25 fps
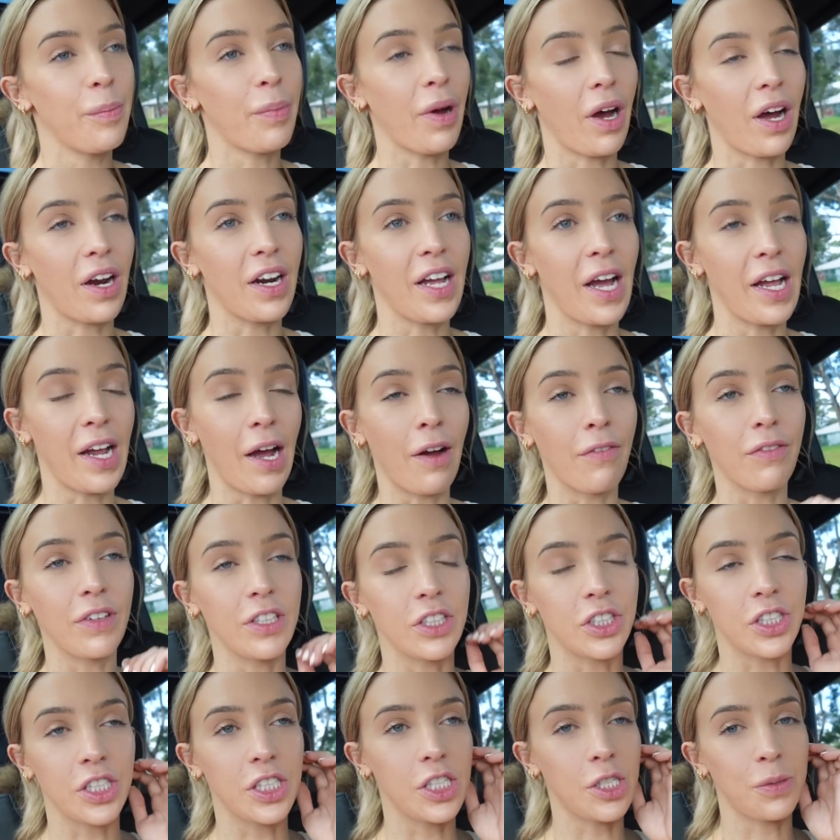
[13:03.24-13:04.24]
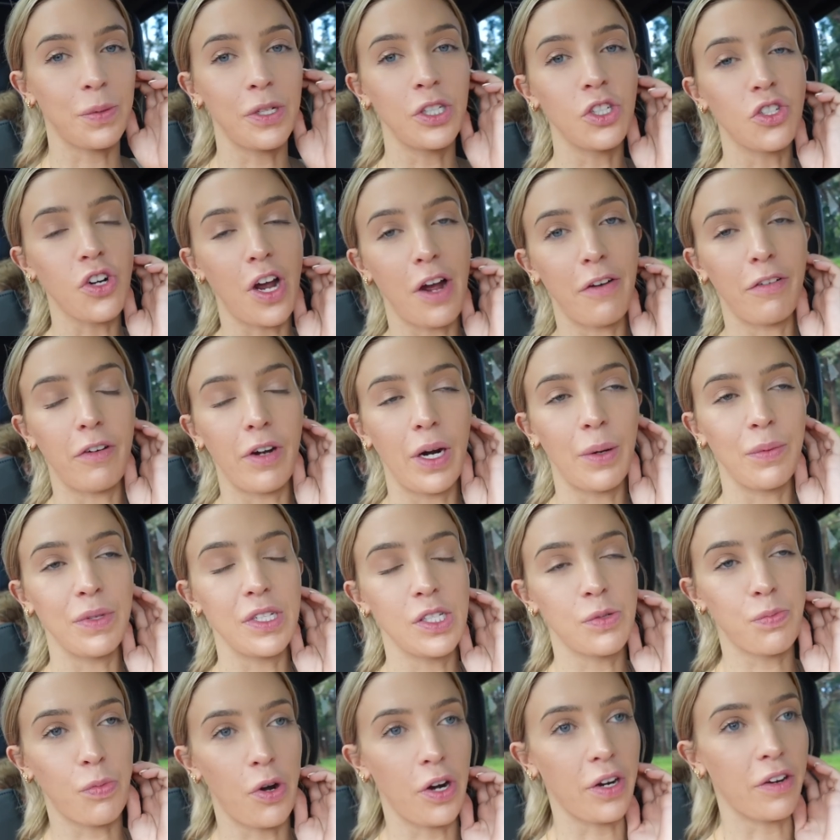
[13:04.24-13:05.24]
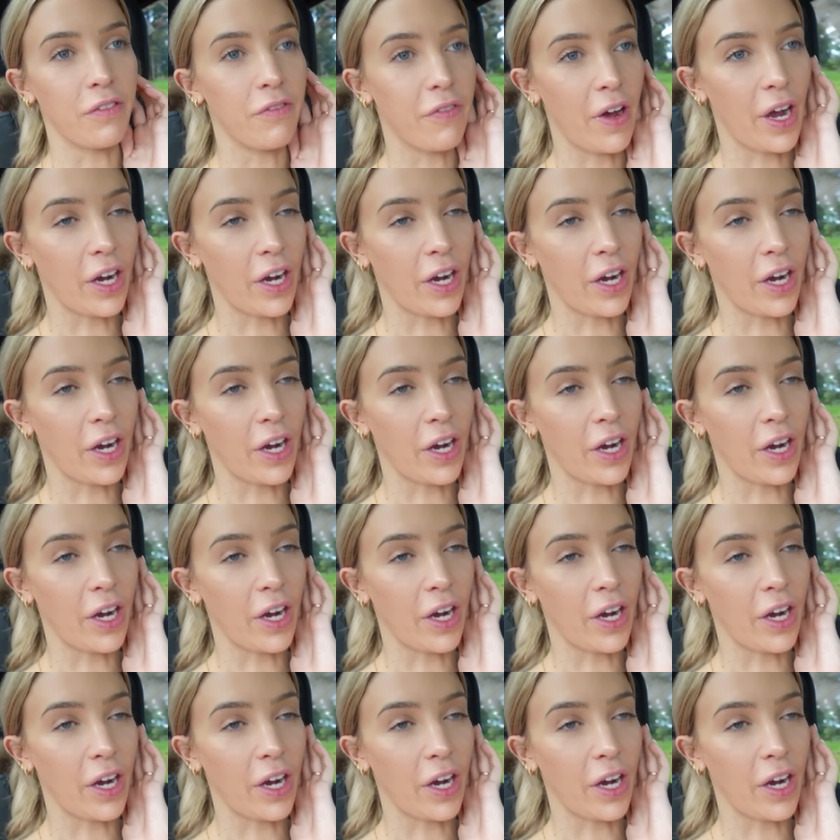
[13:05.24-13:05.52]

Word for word: but I've literally just been driving around with this broken